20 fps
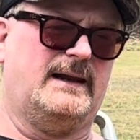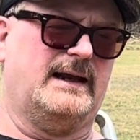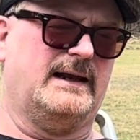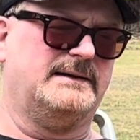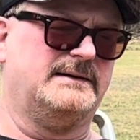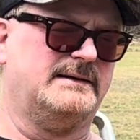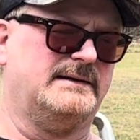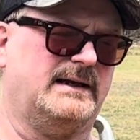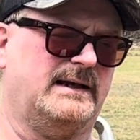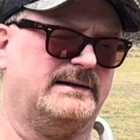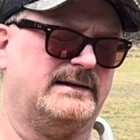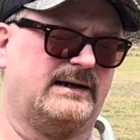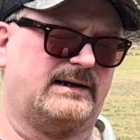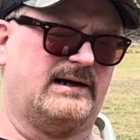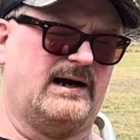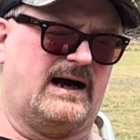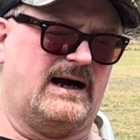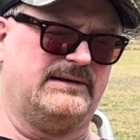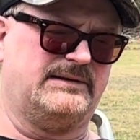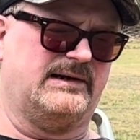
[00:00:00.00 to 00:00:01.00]
And the
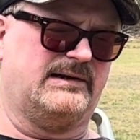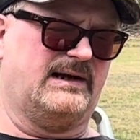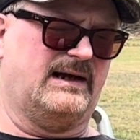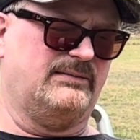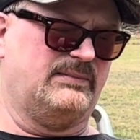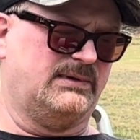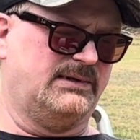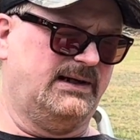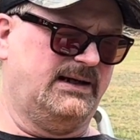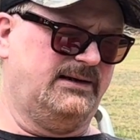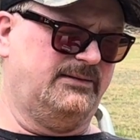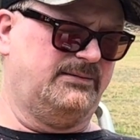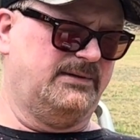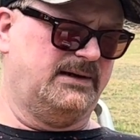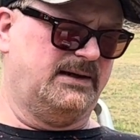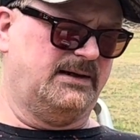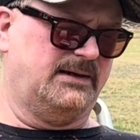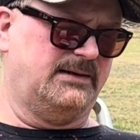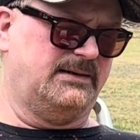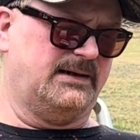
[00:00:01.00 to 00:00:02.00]
God that I believe
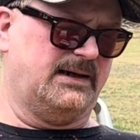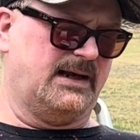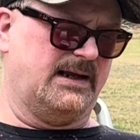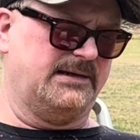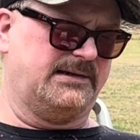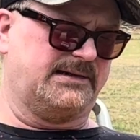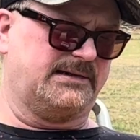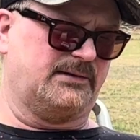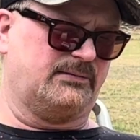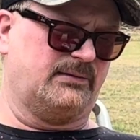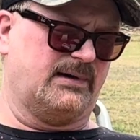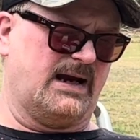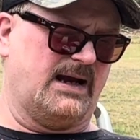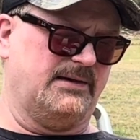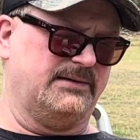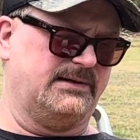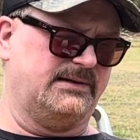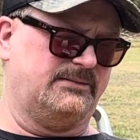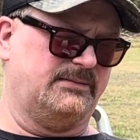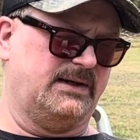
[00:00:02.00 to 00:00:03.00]
in has
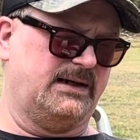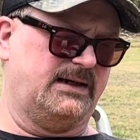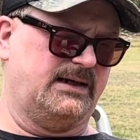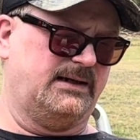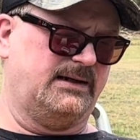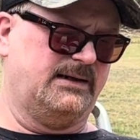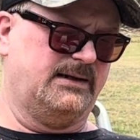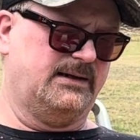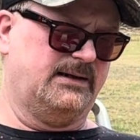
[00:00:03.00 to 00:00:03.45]
surrounded me